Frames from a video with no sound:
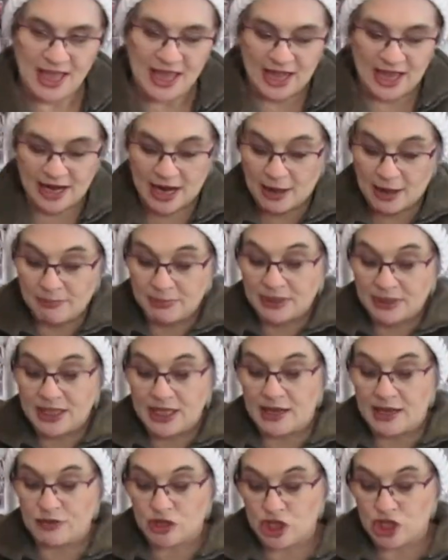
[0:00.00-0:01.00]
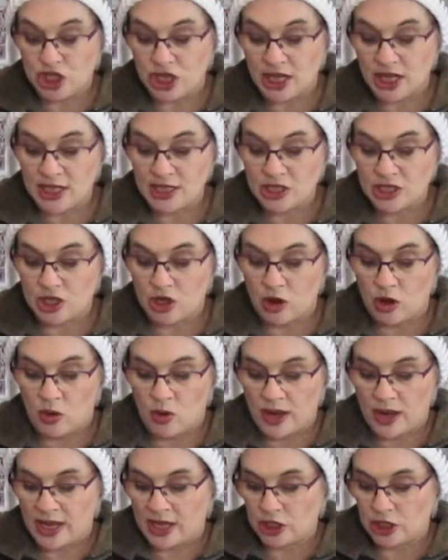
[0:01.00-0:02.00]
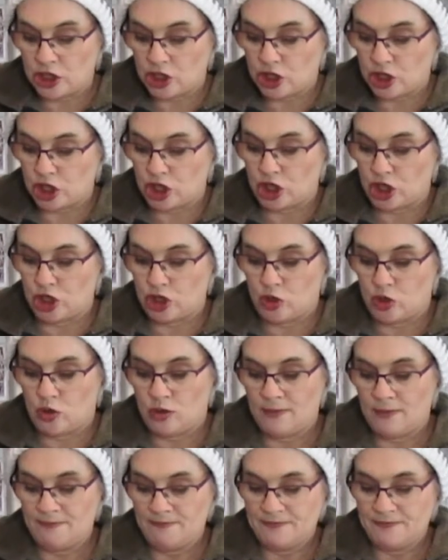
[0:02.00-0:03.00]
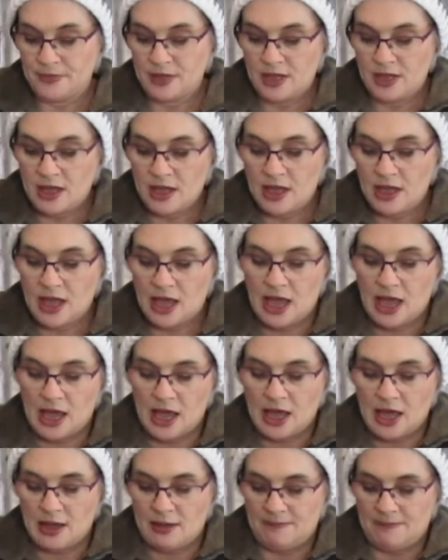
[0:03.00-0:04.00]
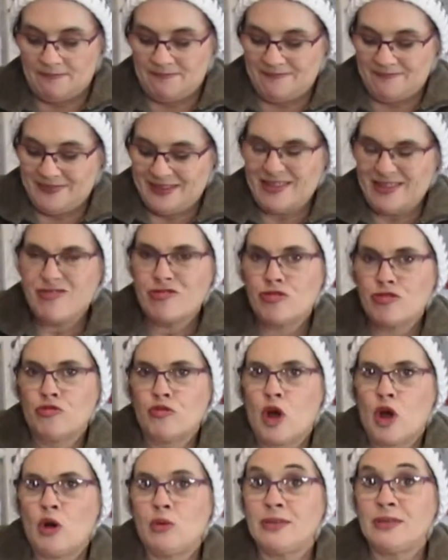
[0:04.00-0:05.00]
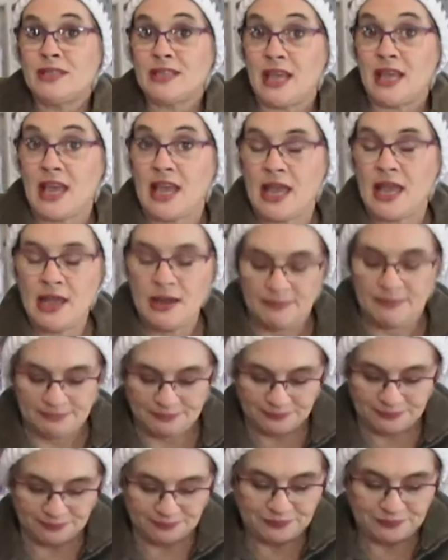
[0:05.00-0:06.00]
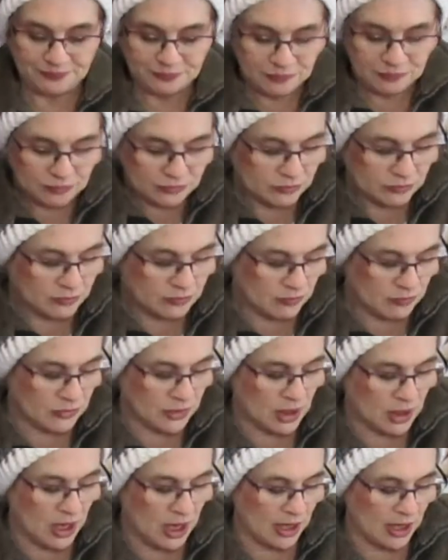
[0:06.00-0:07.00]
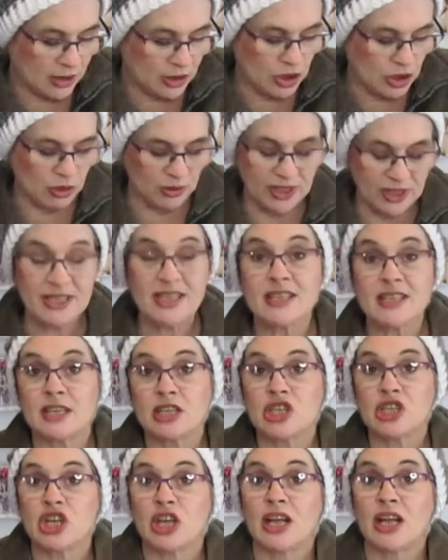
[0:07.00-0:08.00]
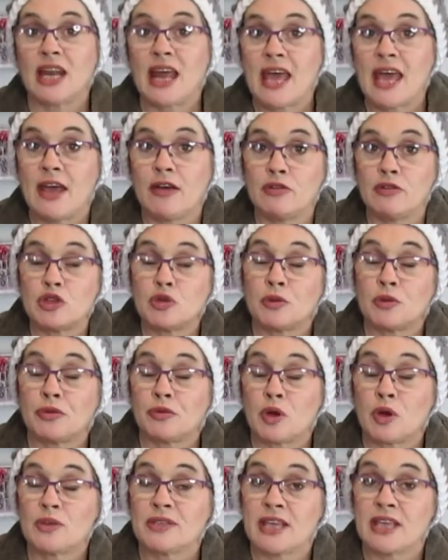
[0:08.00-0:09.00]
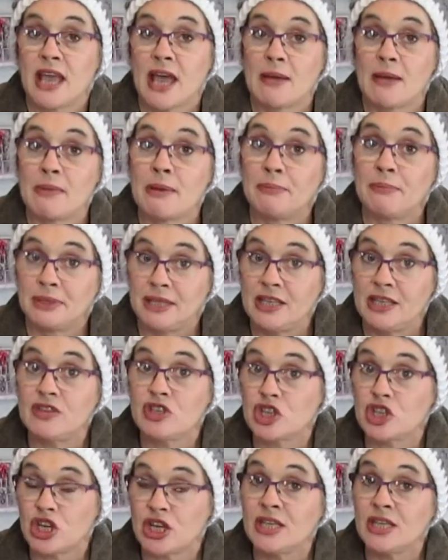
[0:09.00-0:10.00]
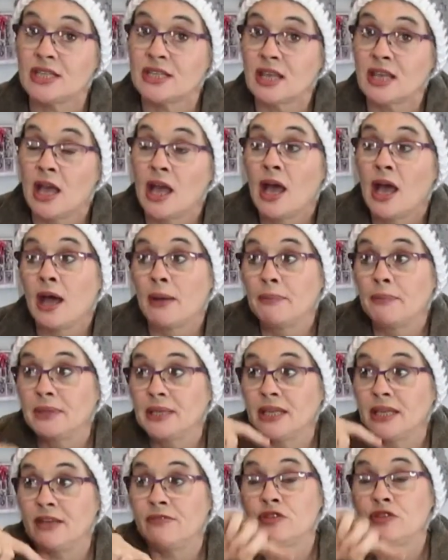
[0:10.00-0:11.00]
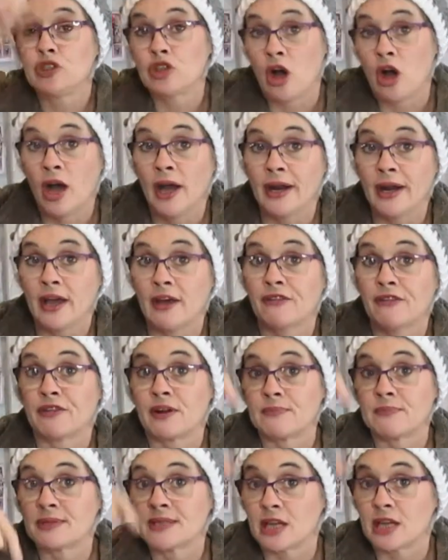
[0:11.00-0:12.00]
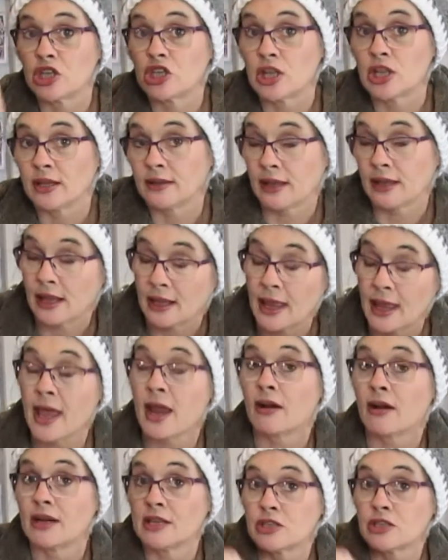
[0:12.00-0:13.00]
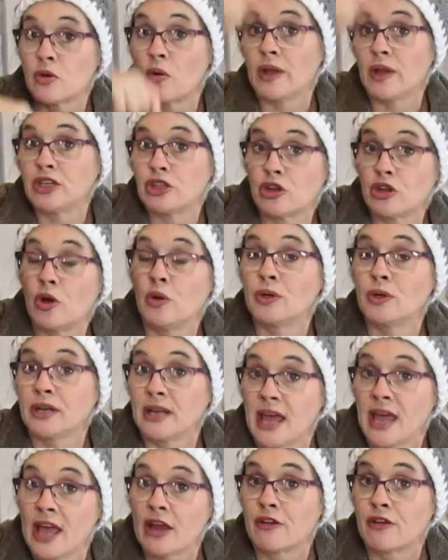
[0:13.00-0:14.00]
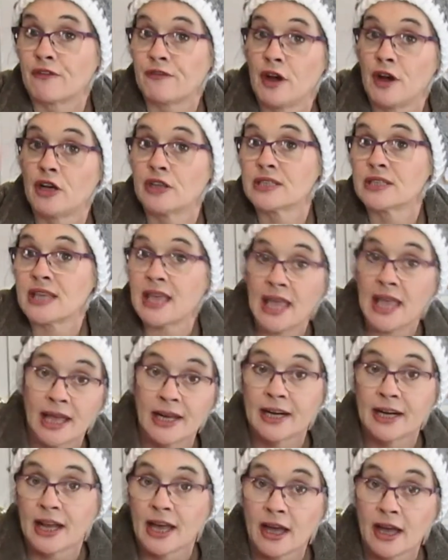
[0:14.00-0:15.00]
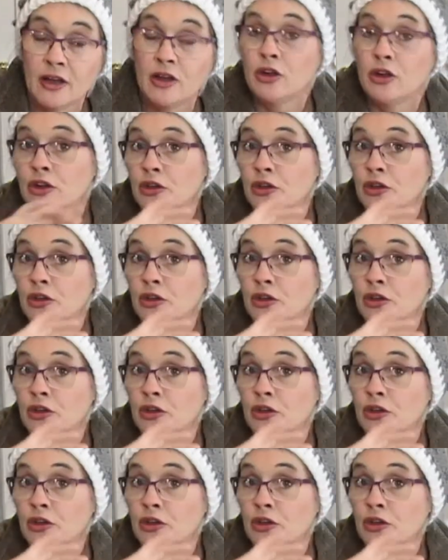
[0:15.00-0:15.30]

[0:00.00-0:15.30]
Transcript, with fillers: And I believe she's going to uh, Rosie, uh, Nonna Stitching Lounge with Rosie Em. I believe she's I believe Donna from Sunshine Leclair is going to go to Niagara Falls, Canada